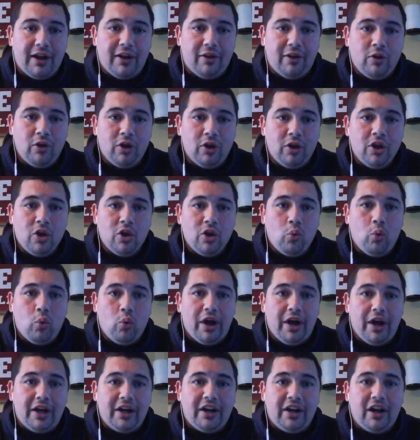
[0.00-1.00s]
Ryan,
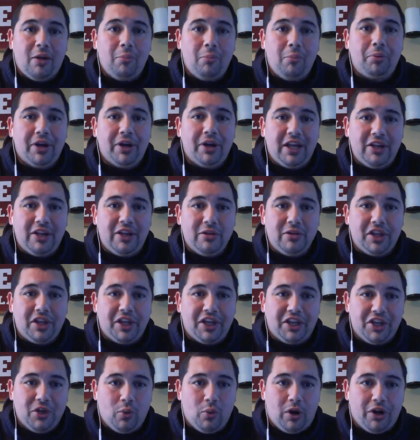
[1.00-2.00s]
what company you
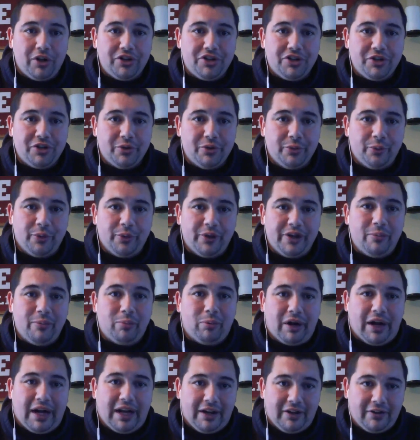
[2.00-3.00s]
think you want to
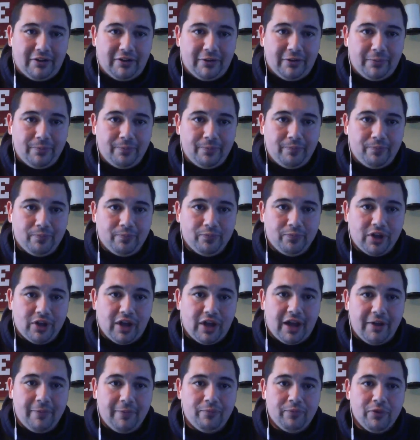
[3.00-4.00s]
rebrand.
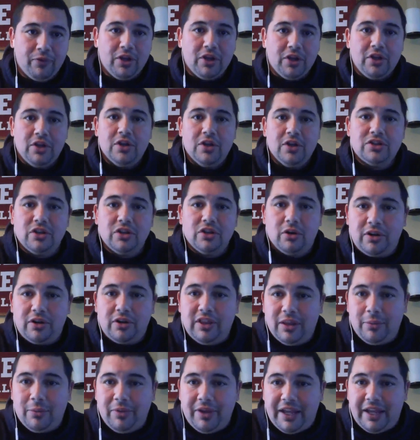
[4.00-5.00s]
Okay, so
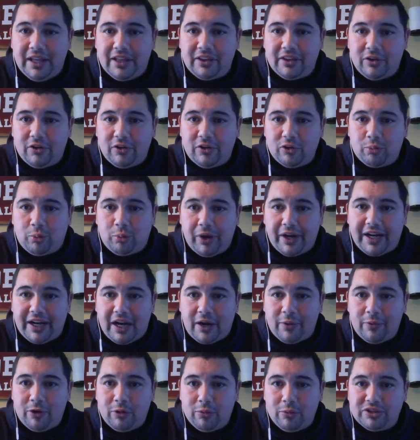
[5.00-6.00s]
let me get those
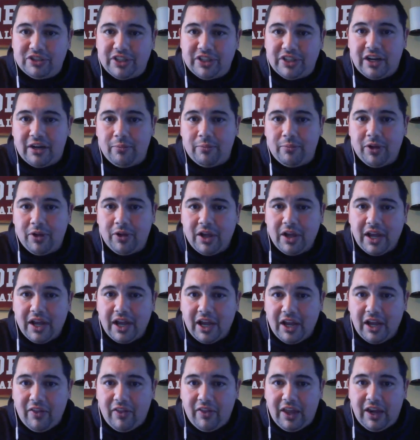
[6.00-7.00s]
breakout rooms set up,
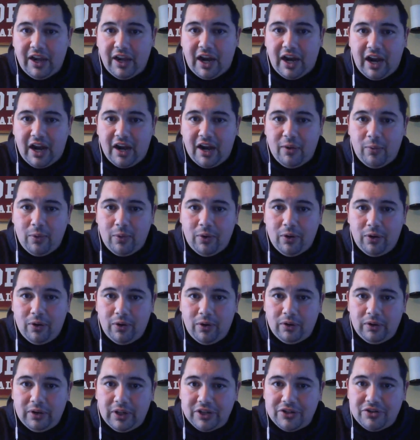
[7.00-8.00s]
and then I
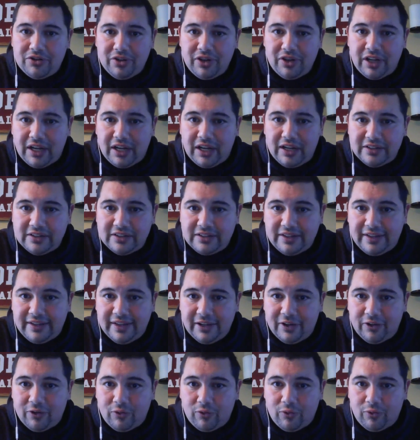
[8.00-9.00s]
will let you guys
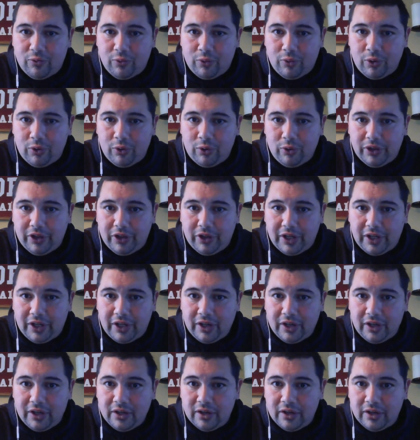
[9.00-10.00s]
get
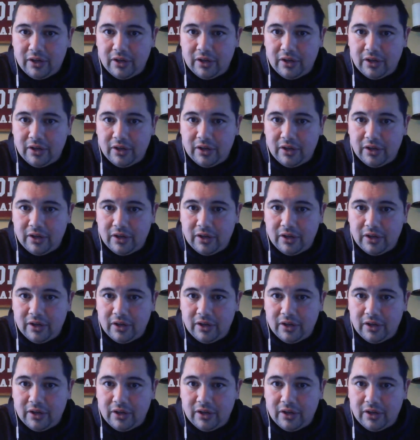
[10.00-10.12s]
rolling.